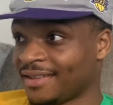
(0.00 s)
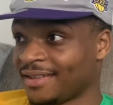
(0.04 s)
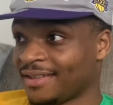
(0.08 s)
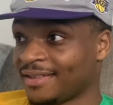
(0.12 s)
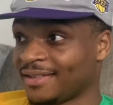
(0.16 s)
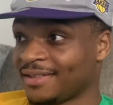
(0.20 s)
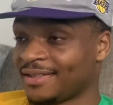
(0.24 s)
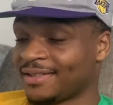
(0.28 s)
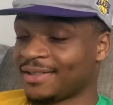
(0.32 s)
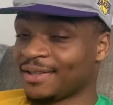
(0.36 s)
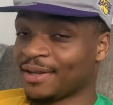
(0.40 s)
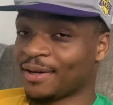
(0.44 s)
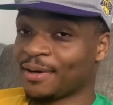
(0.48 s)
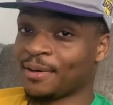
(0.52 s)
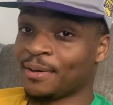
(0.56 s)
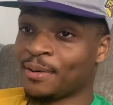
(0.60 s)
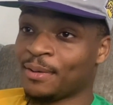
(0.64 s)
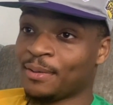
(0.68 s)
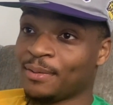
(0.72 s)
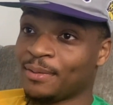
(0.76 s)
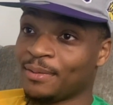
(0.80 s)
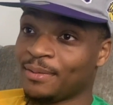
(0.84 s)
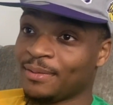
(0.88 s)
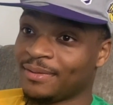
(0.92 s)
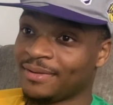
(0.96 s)

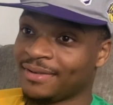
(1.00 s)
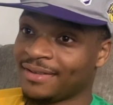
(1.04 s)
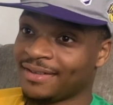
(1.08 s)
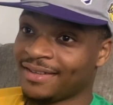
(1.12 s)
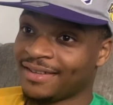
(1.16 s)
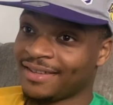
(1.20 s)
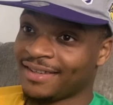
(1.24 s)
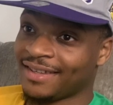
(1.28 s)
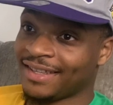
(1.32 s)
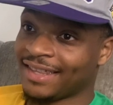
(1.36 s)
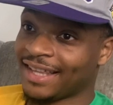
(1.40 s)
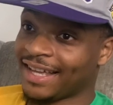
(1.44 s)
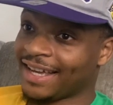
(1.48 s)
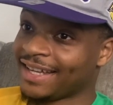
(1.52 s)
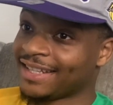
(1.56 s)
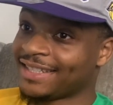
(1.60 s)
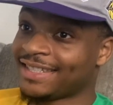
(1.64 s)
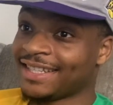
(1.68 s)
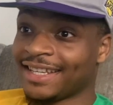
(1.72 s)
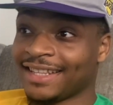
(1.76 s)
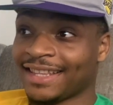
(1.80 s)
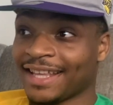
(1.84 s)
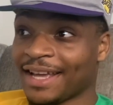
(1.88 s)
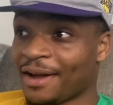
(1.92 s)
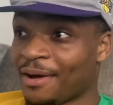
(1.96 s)
So, like I
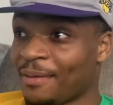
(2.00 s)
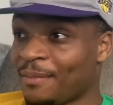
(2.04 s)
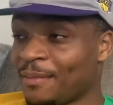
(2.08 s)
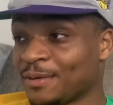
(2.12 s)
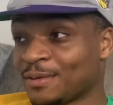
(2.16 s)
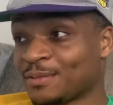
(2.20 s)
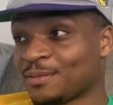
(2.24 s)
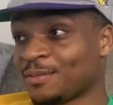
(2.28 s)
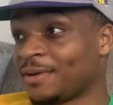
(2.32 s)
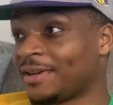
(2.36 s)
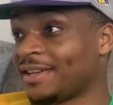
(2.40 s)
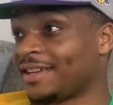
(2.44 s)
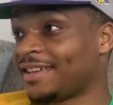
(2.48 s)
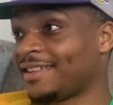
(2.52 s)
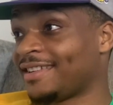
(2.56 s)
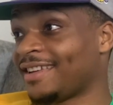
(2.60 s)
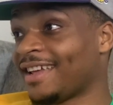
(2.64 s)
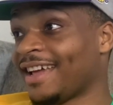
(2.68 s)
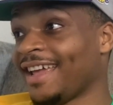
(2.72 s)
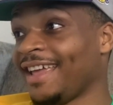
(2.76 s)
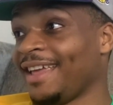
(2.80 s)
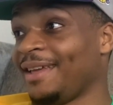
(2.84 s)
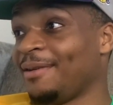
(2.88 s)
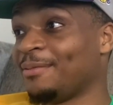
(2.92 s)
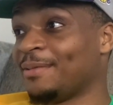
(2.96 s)
said, they almost won the
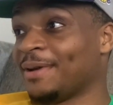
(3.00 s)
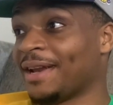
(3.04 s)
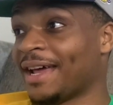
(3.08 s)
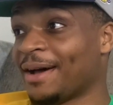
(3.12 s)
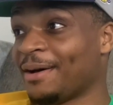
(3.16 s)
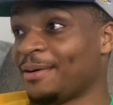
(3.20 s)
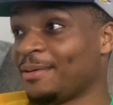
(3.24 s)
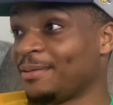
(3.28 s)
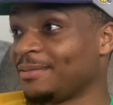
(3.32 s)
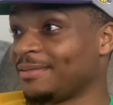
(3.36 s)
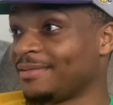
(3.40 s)
night without